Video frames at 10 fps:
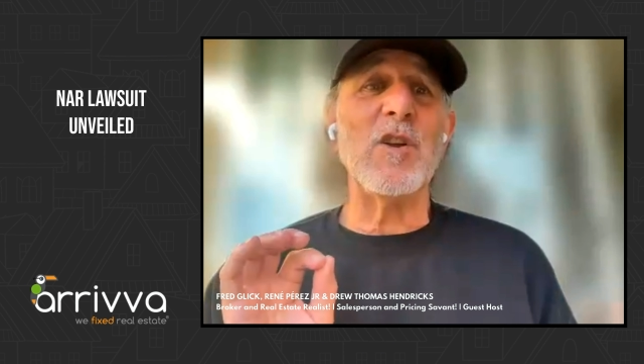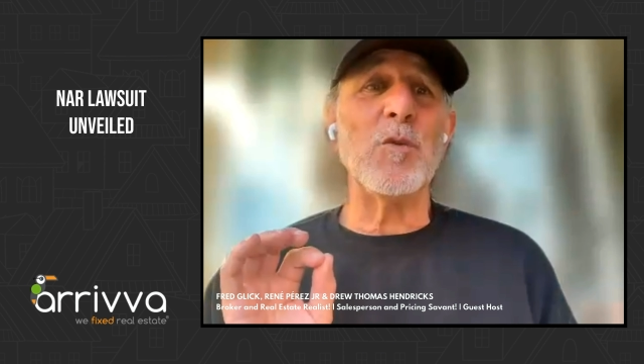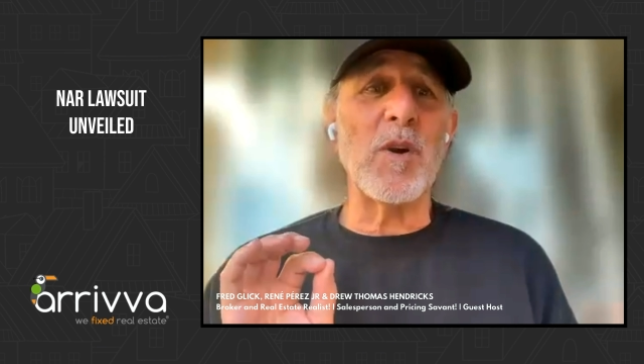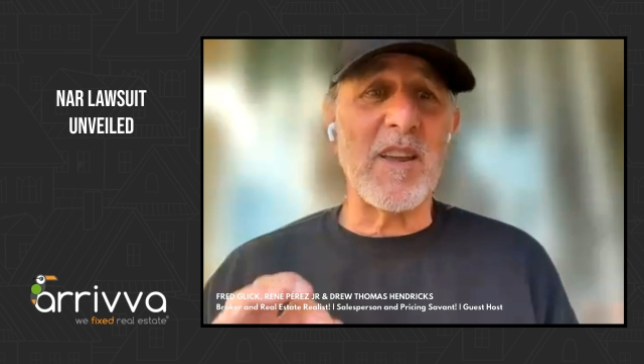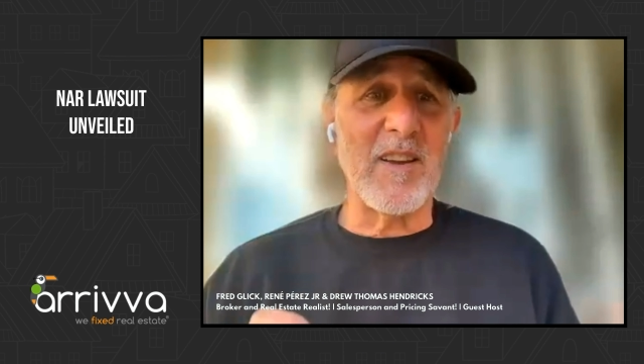that you
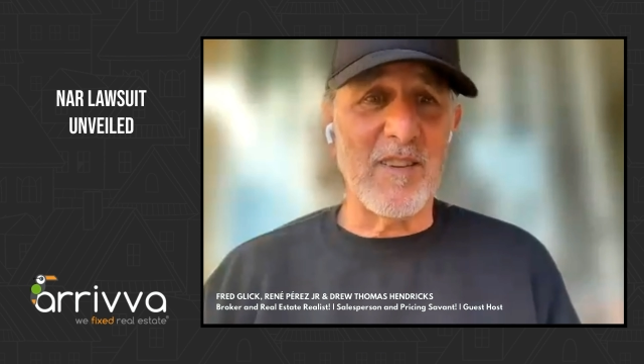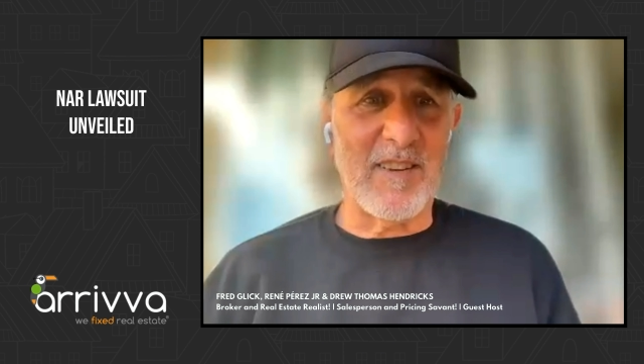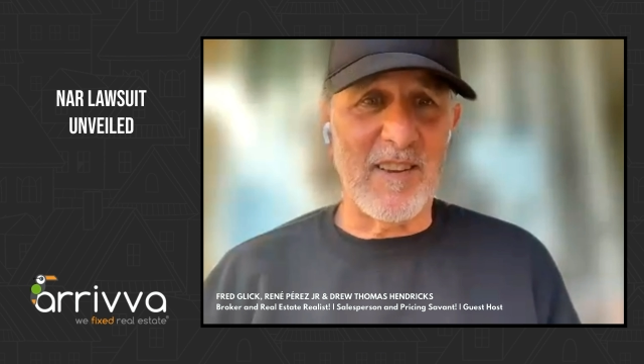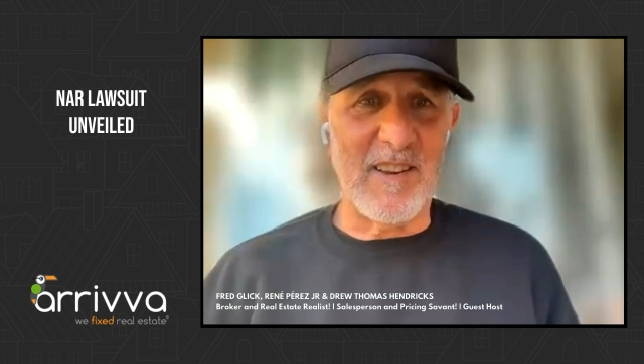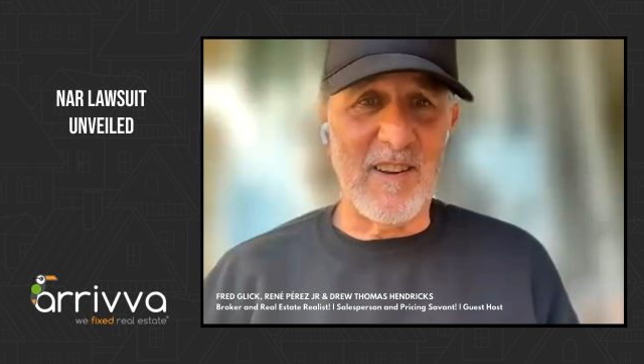were
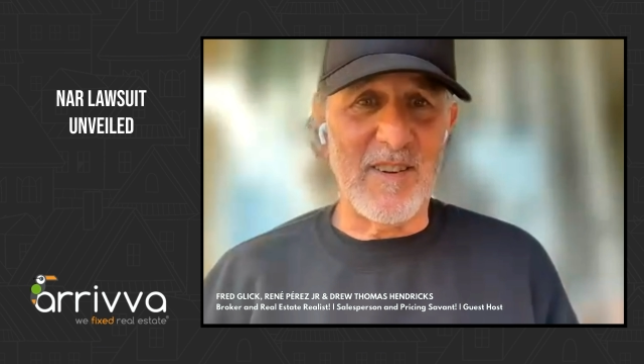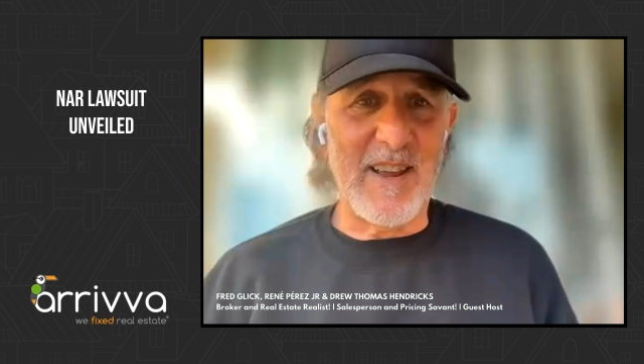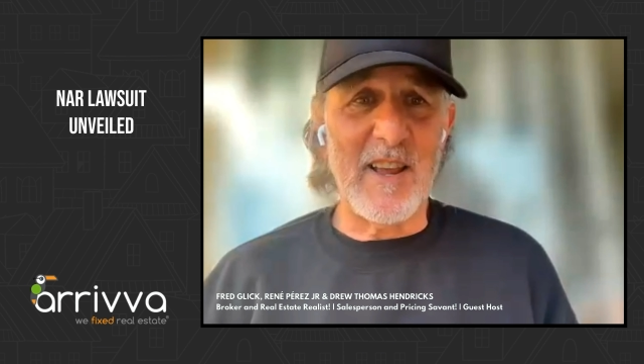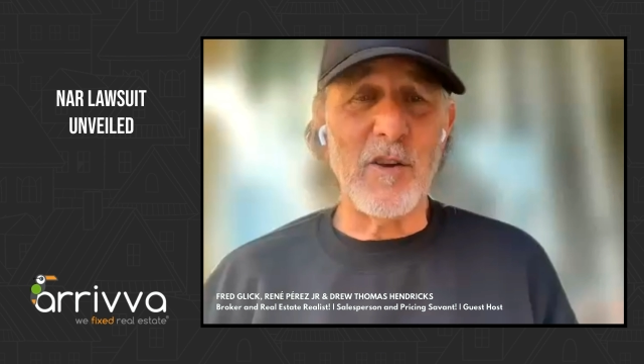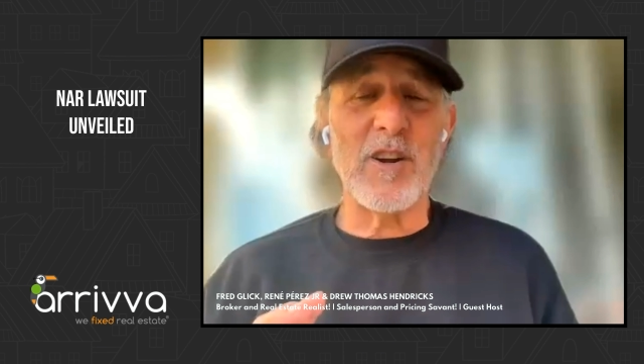guilty.
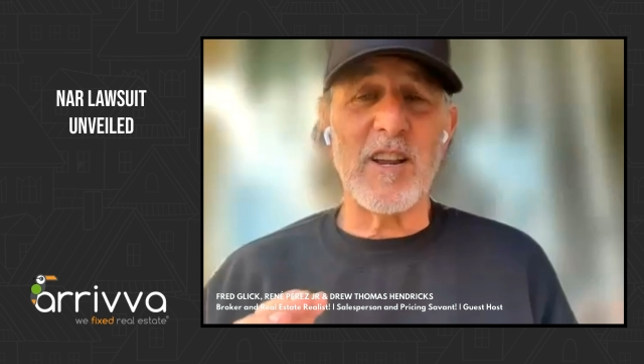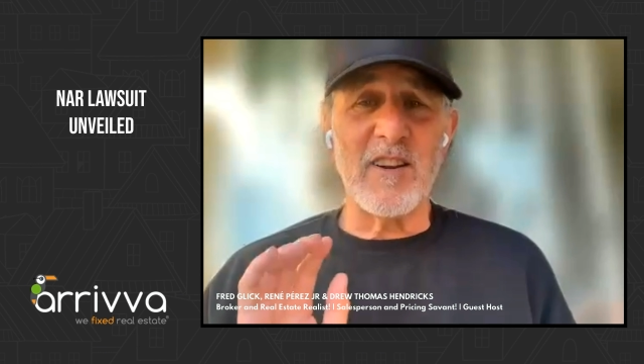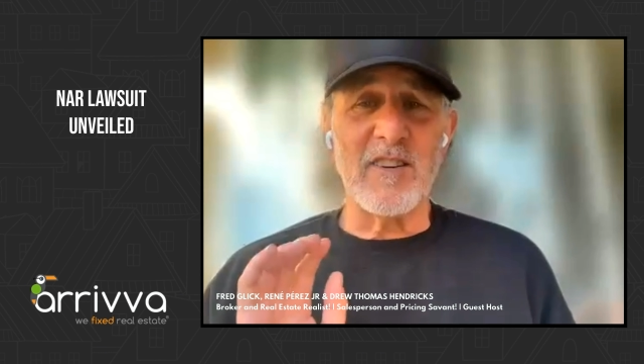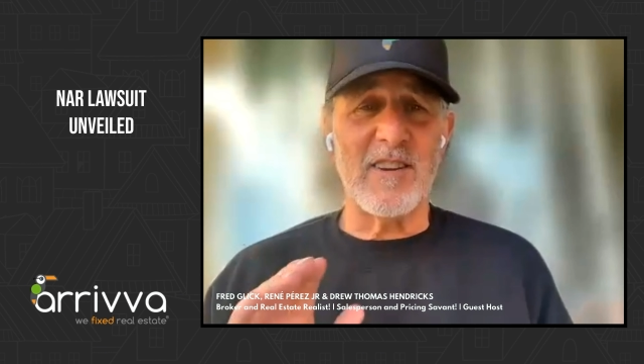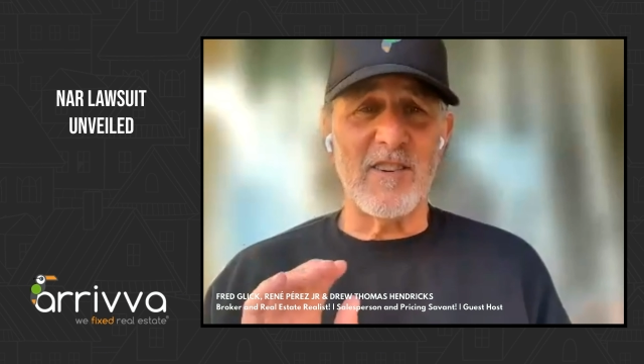Okay. You're
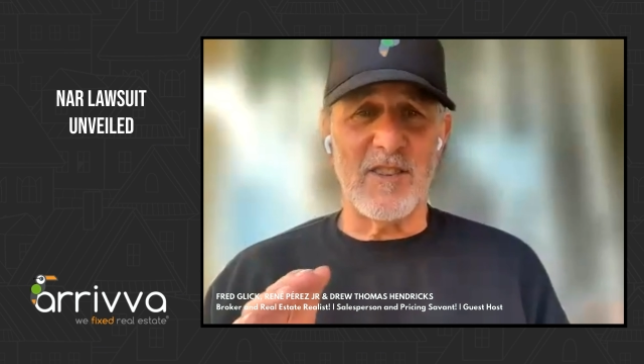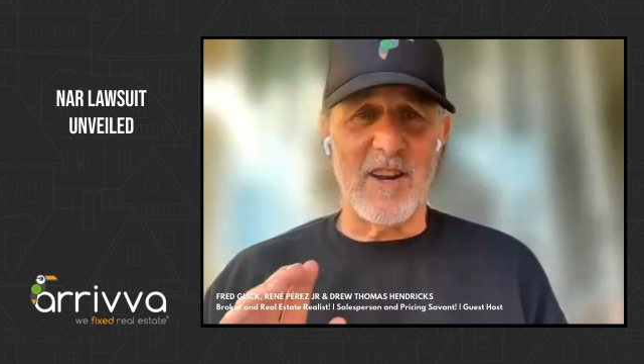guiltier